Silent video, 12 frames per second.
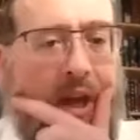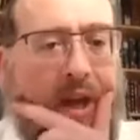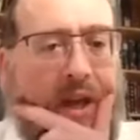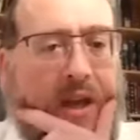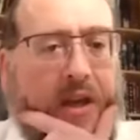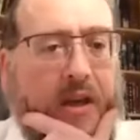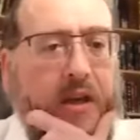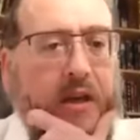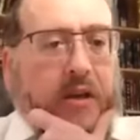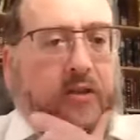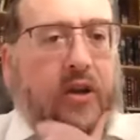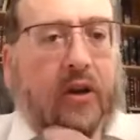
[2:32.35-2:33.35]
a
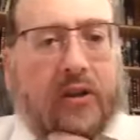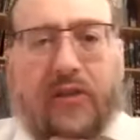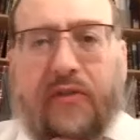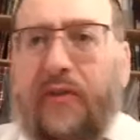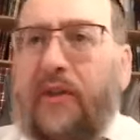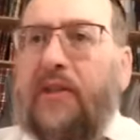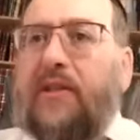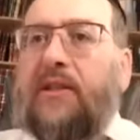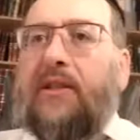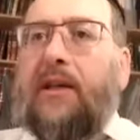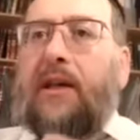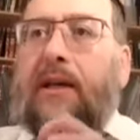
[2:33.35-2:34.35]

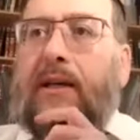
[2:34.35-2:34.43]
Tosfos